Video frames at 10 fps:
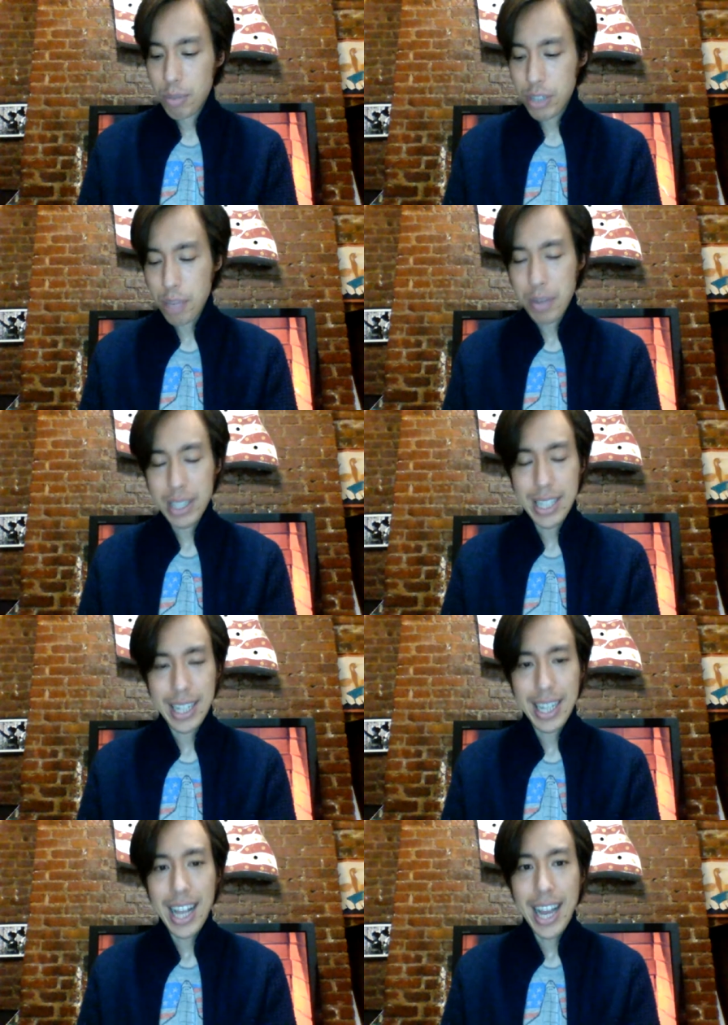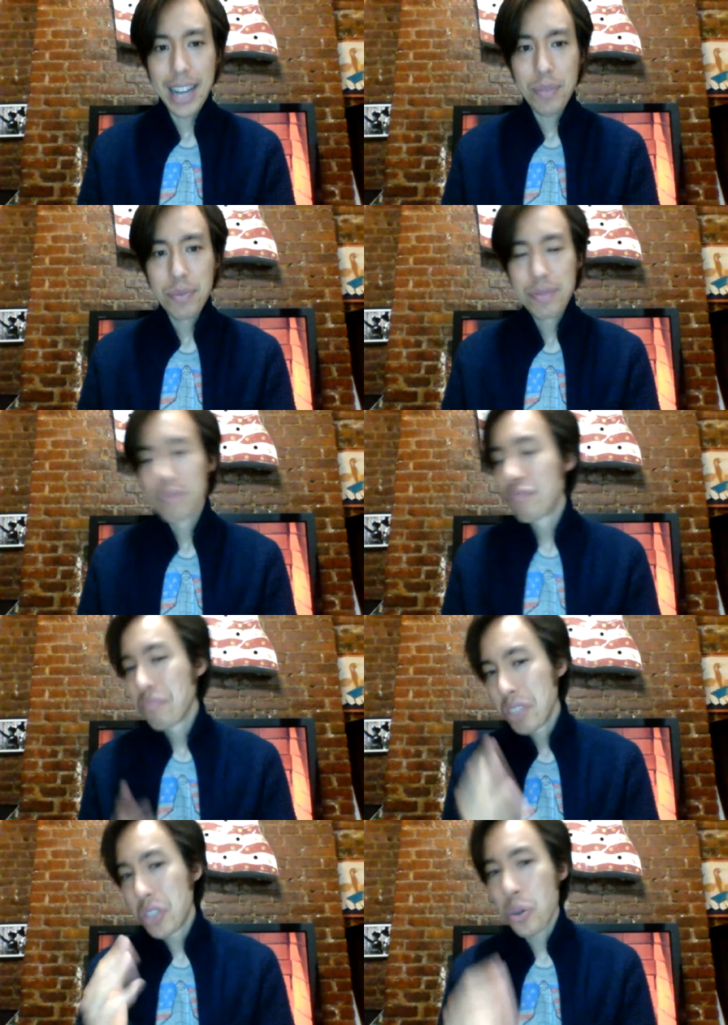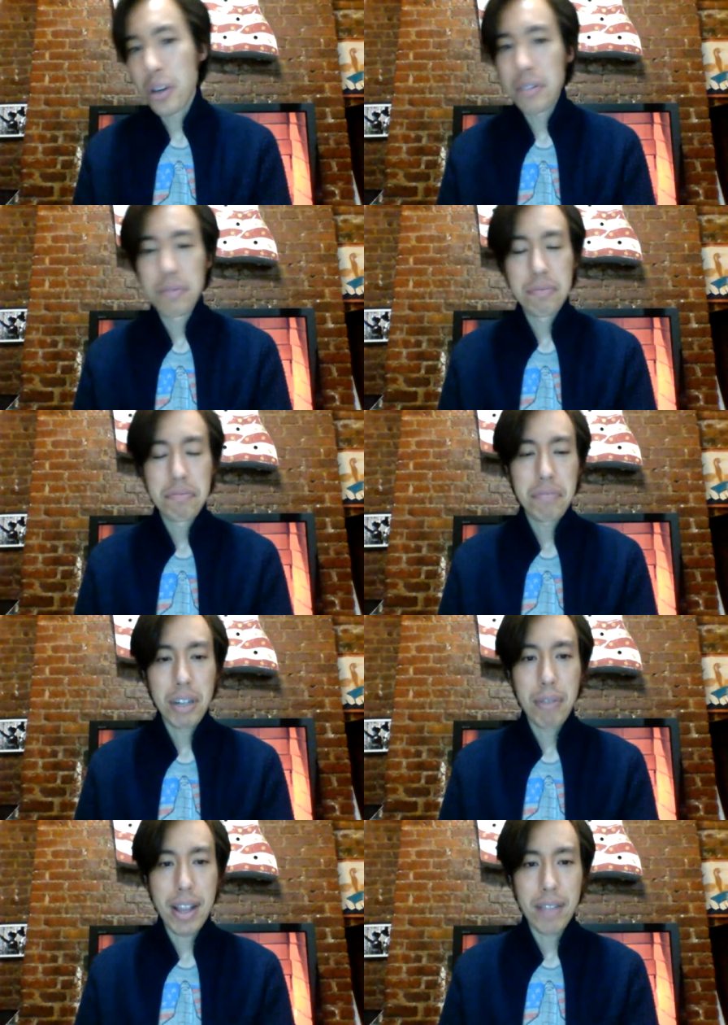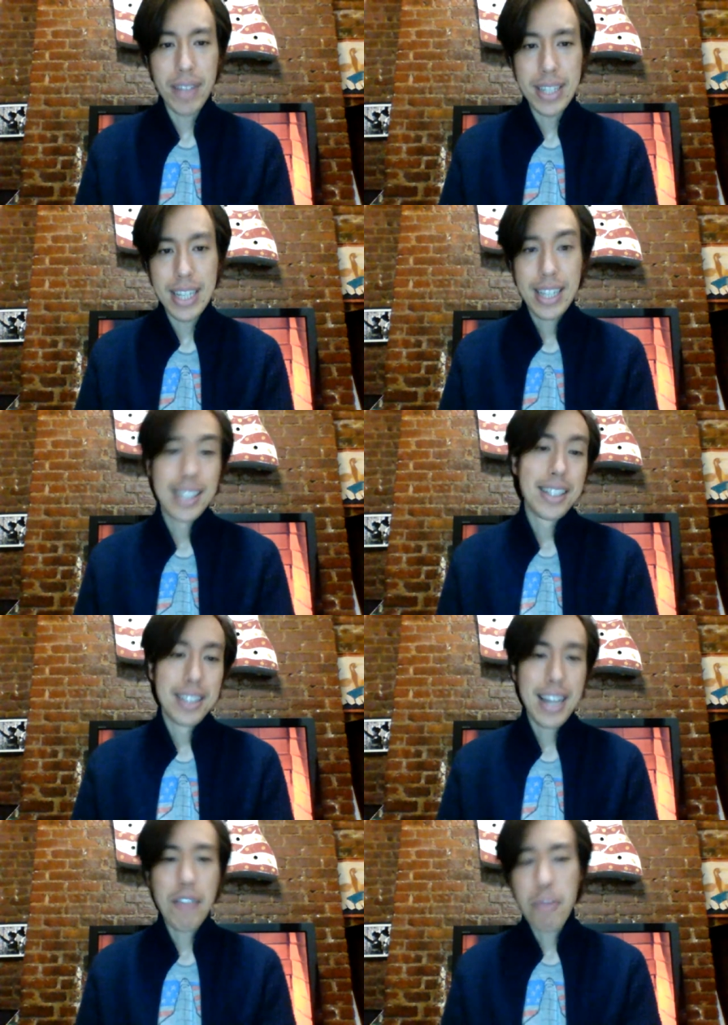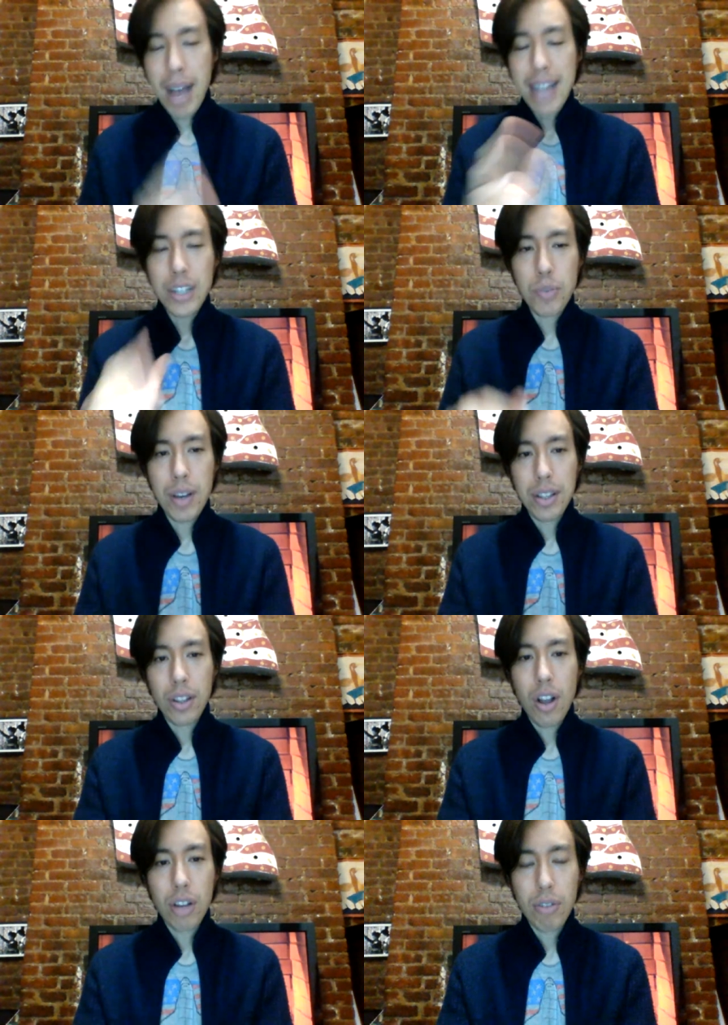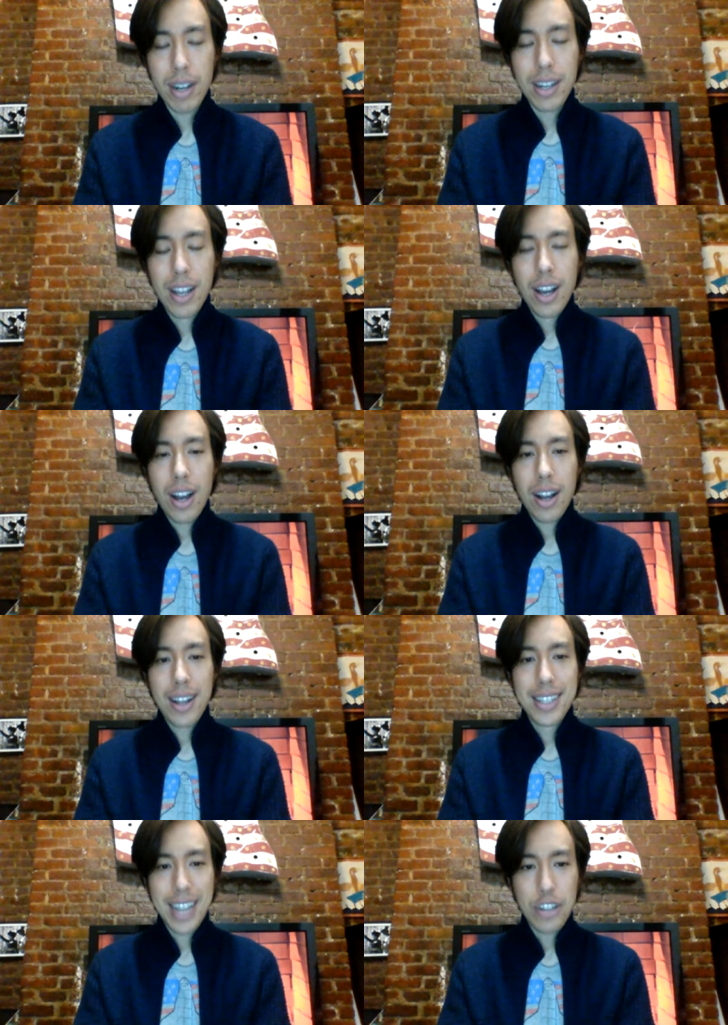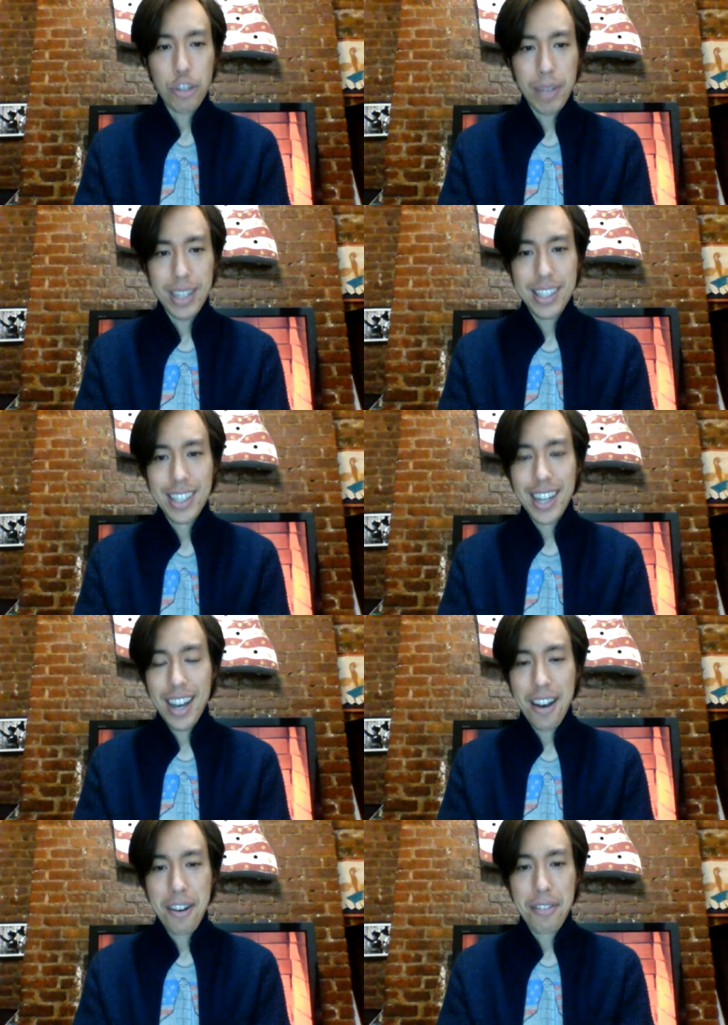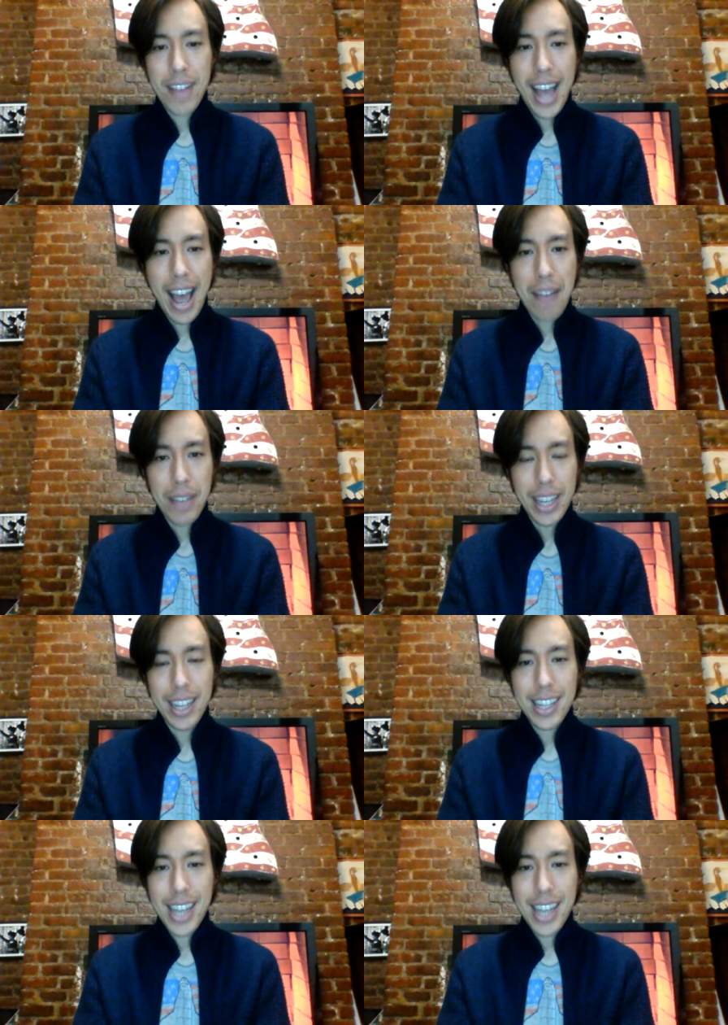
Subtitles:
precipitously decline is sort of irrelevant. Never mind as well the long run detriment of having